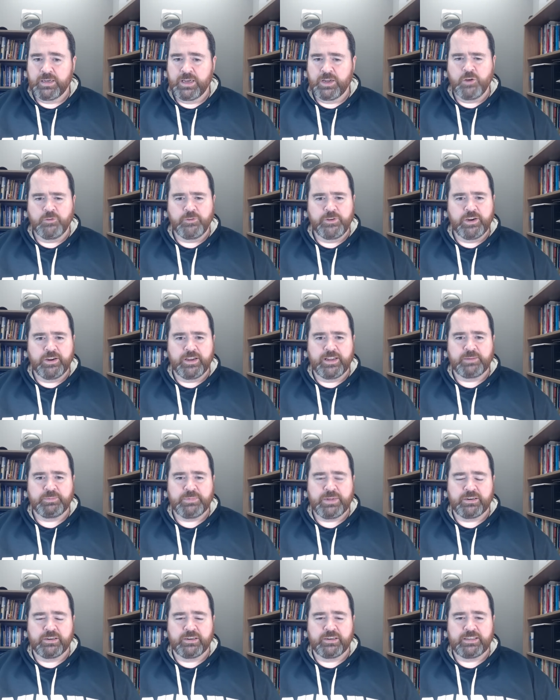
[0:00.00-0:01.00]
And hopefully you're getting
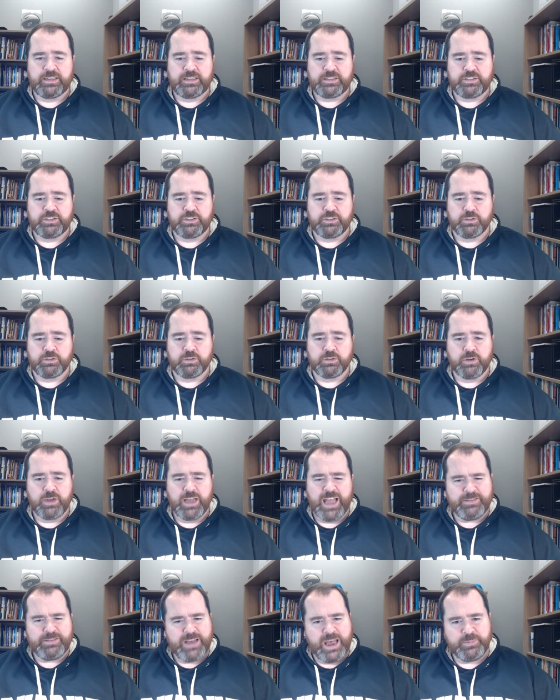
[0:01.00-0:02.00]
better today too.
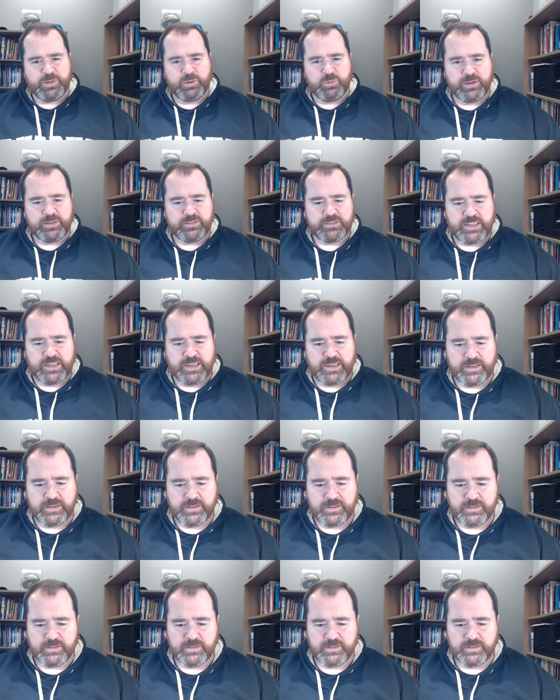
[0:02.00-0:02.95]
Have a happy Wednesday.